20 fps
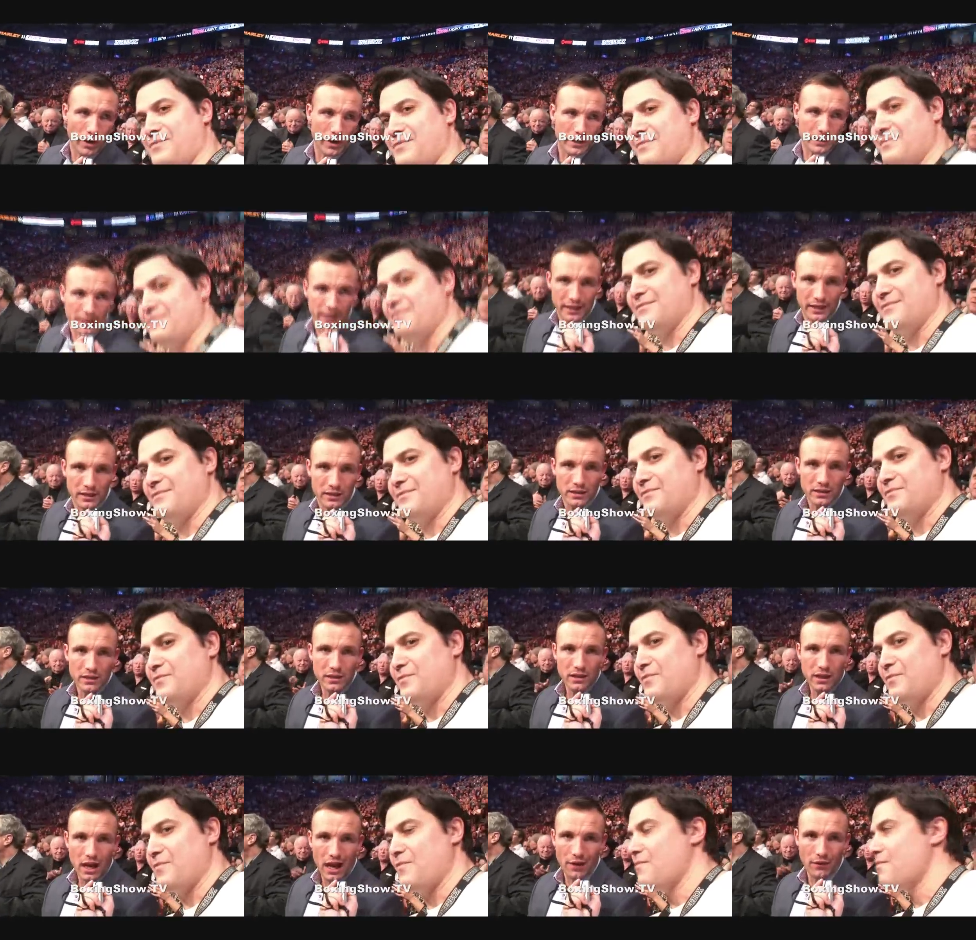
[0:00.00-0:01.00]
Speaker 1: Ward again,
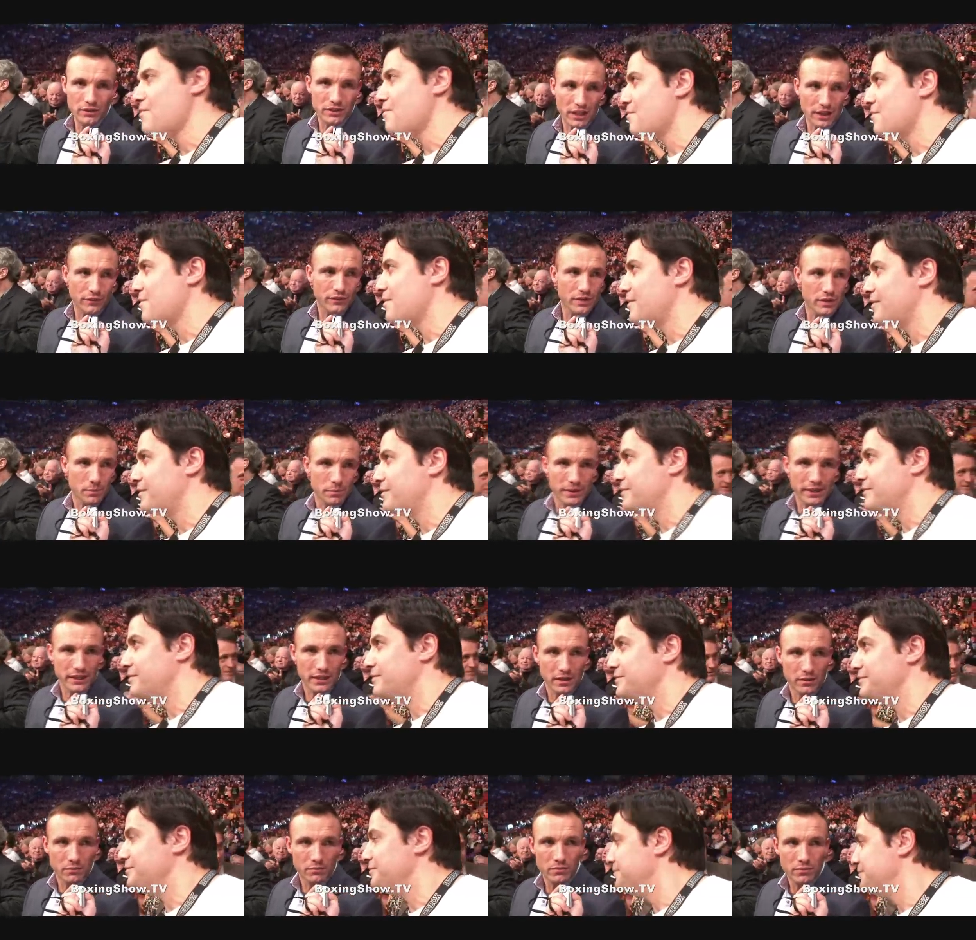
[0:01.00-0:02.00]
I would definitely beat
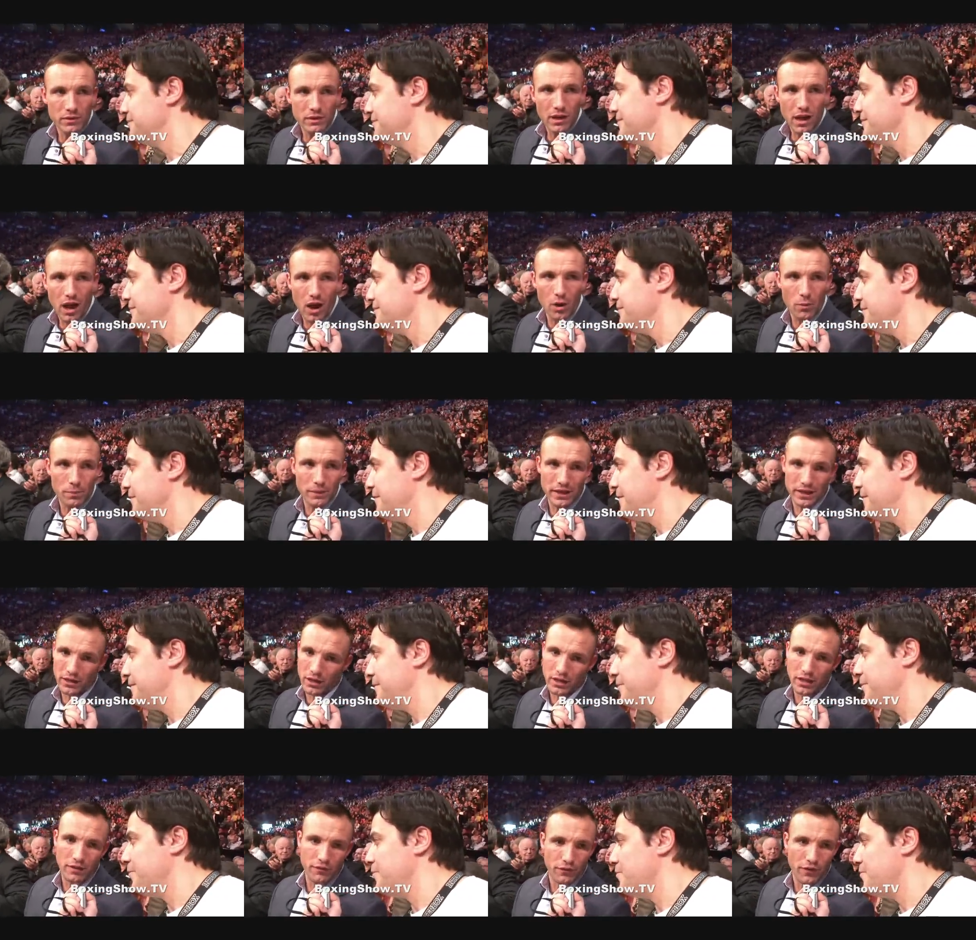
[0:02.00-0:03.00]
him. I would be
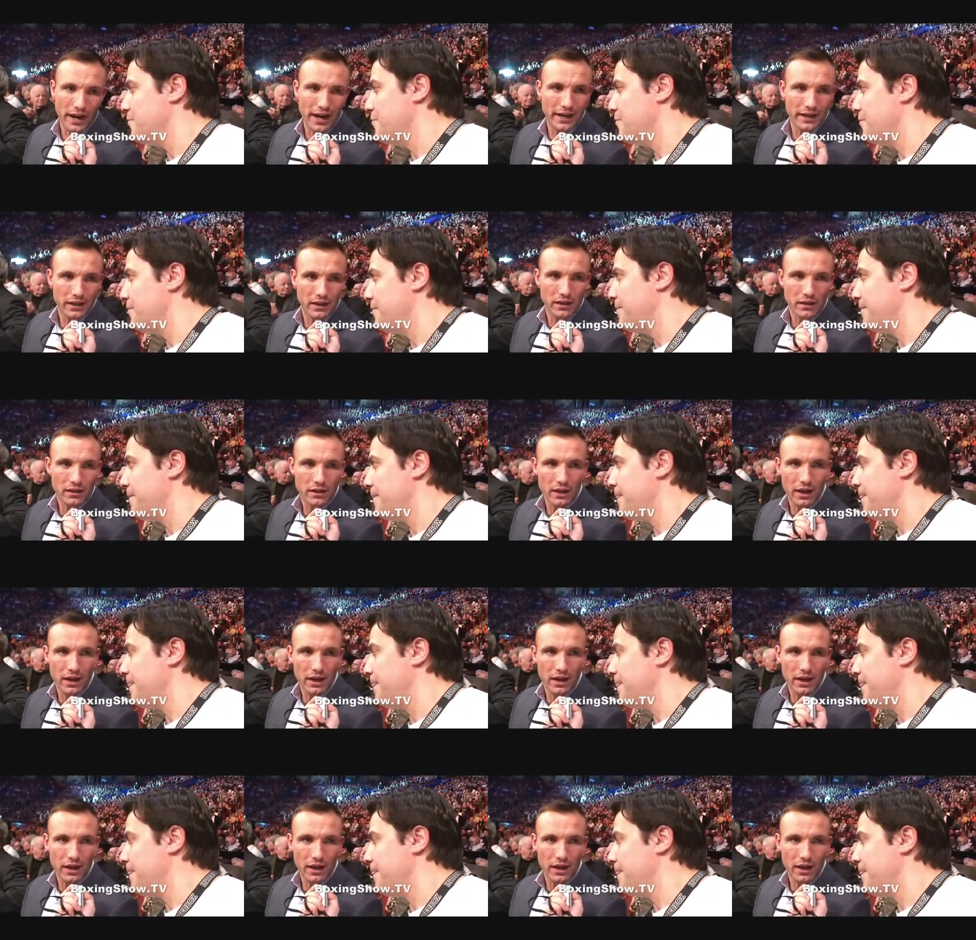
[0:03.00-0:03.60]
another fighter,